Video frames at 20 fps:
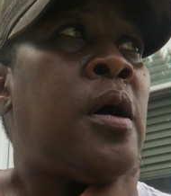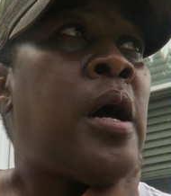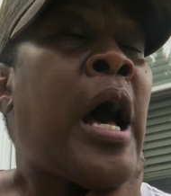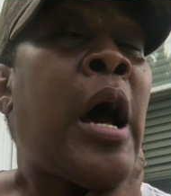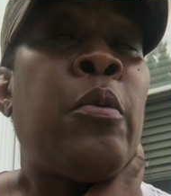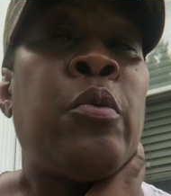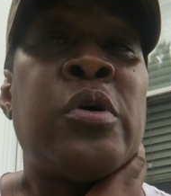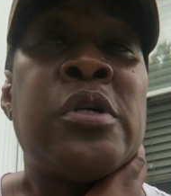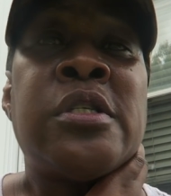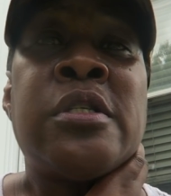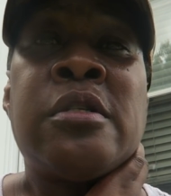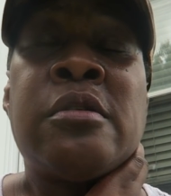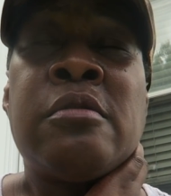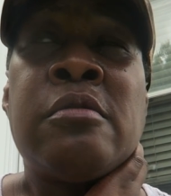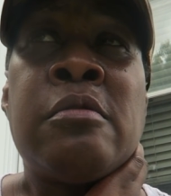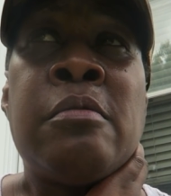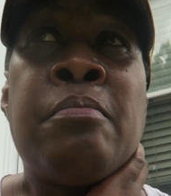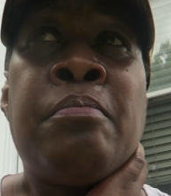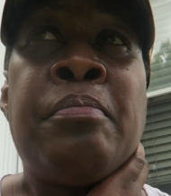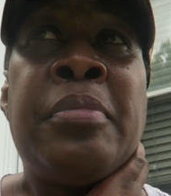I was
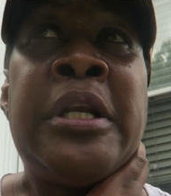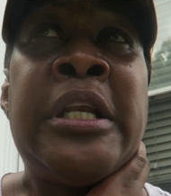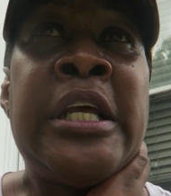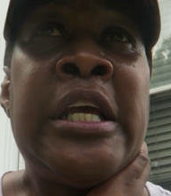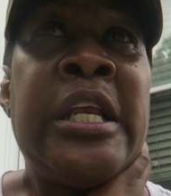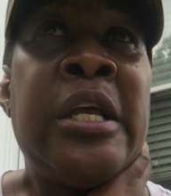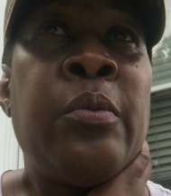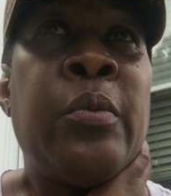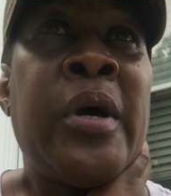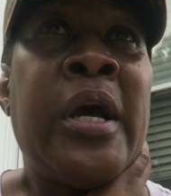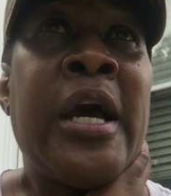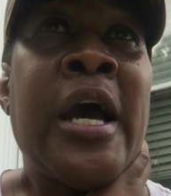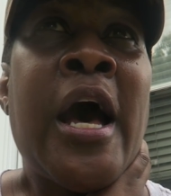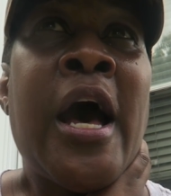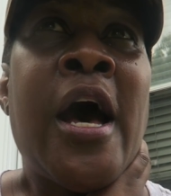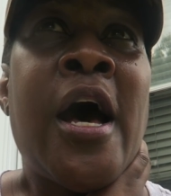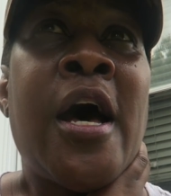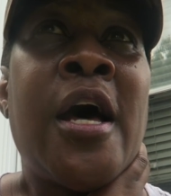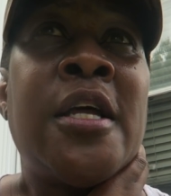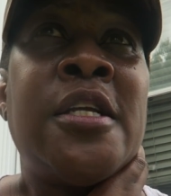pleading with
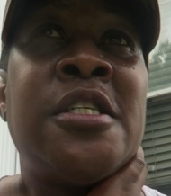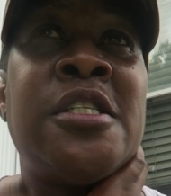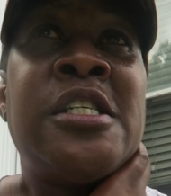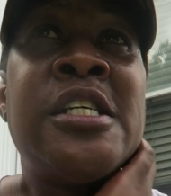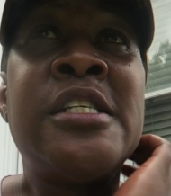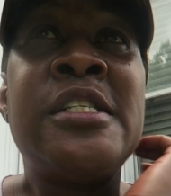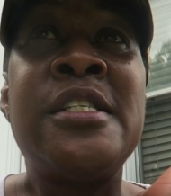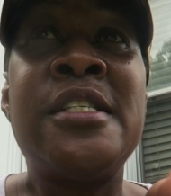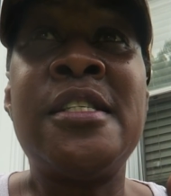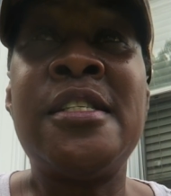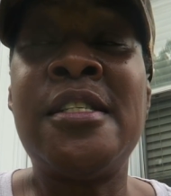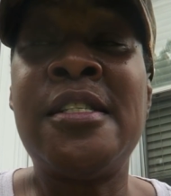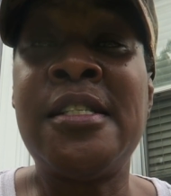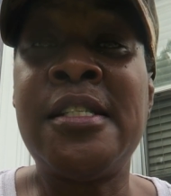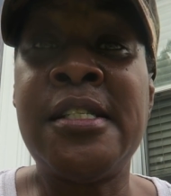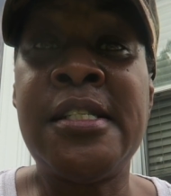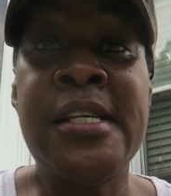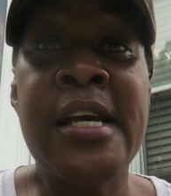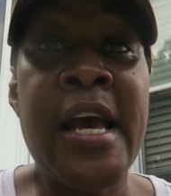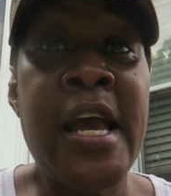God, just
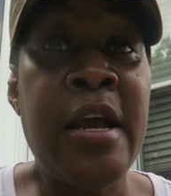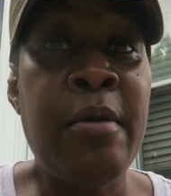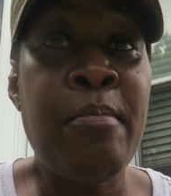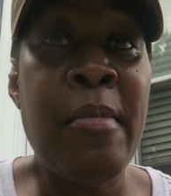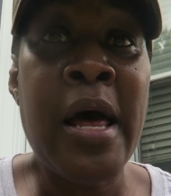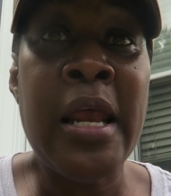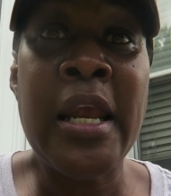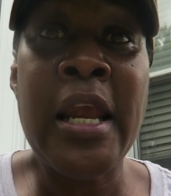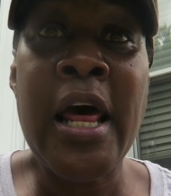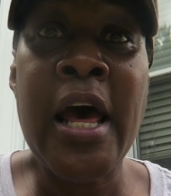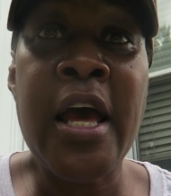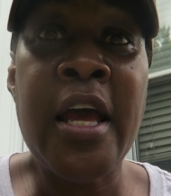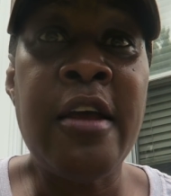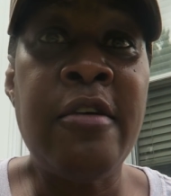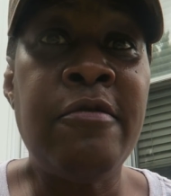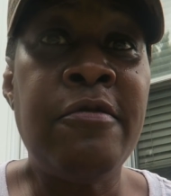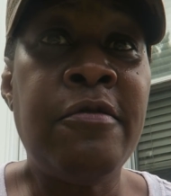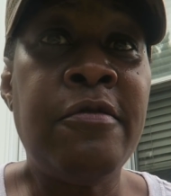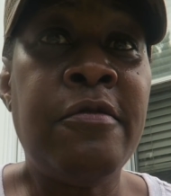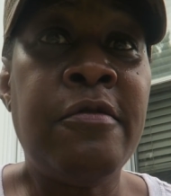take my life,